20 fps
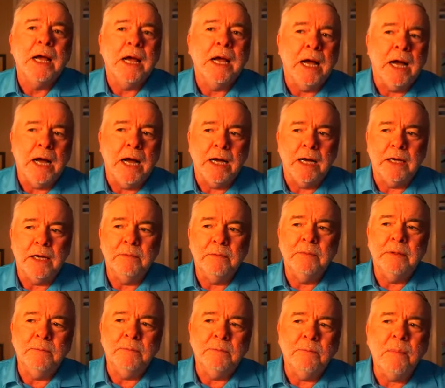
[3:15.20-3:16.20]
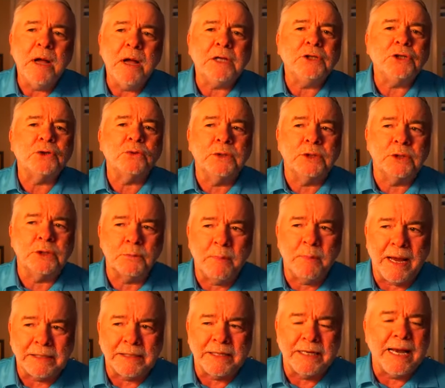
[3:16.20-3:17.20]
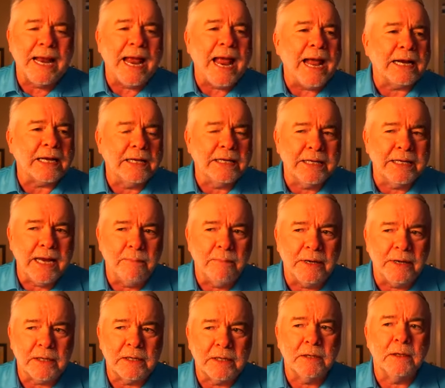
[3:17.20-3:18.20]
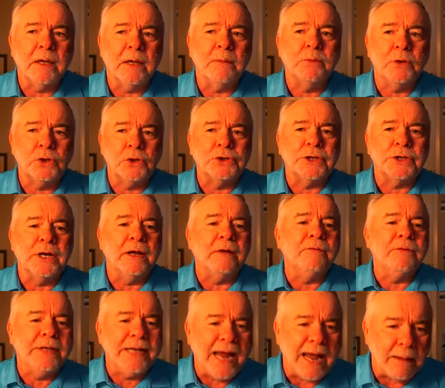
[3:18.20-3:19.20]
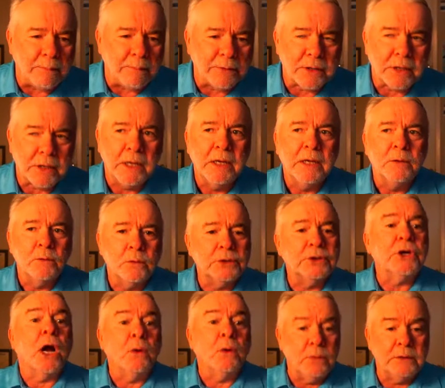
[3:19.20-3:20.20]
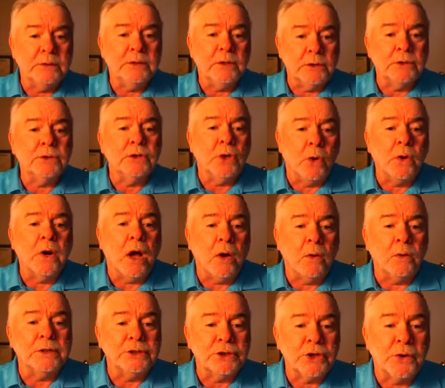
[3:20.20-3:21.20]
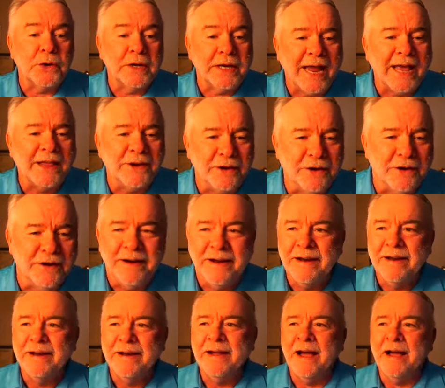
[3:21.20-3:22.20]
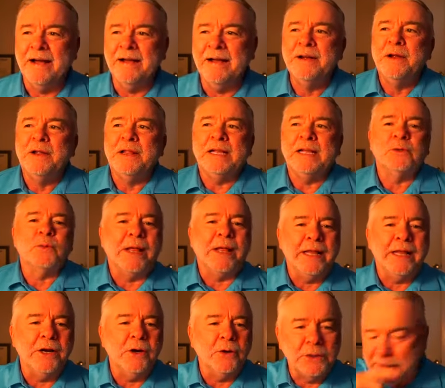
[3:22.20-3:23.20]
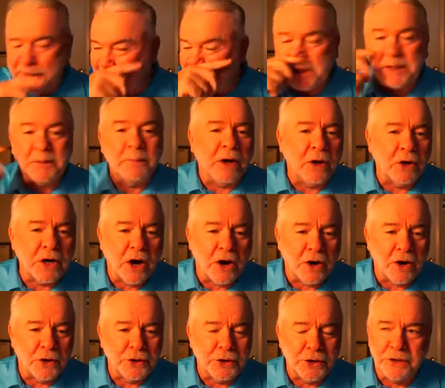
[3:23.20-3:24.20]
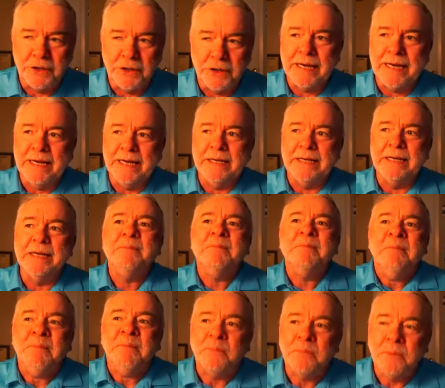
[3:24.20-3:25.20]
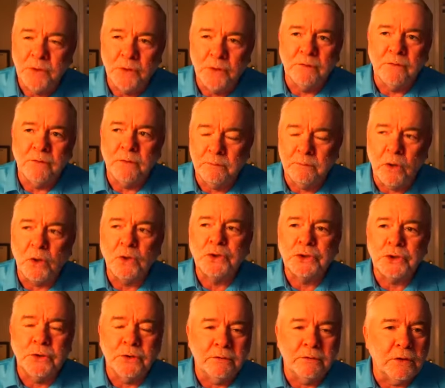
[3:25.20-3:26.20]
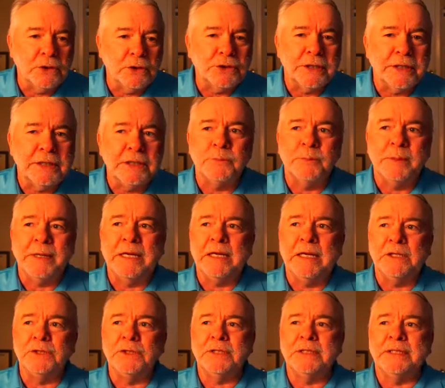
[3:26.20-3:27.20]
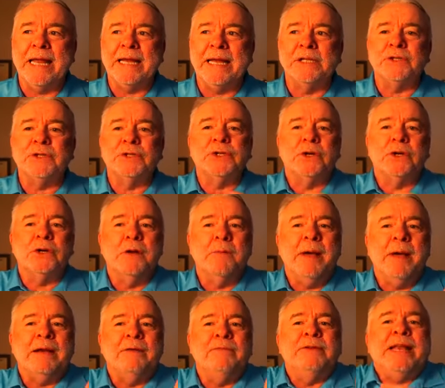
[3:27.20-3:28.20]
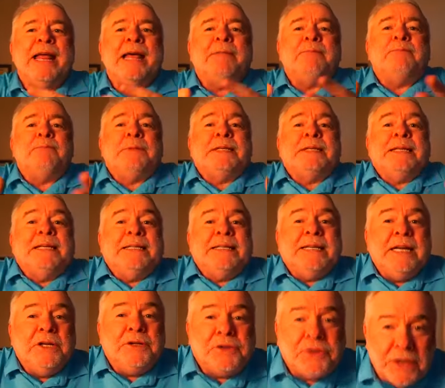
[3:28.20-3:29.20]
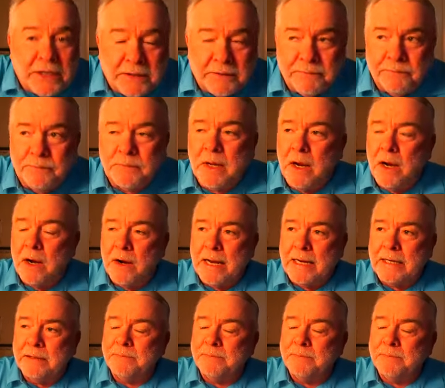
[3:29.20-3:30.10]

uh, much respected academic person of depth, which all, don't always go together. Uh, that's why they don't teach about Carl Jung in most universities because it takes a certain amount of depth to teach it. All right.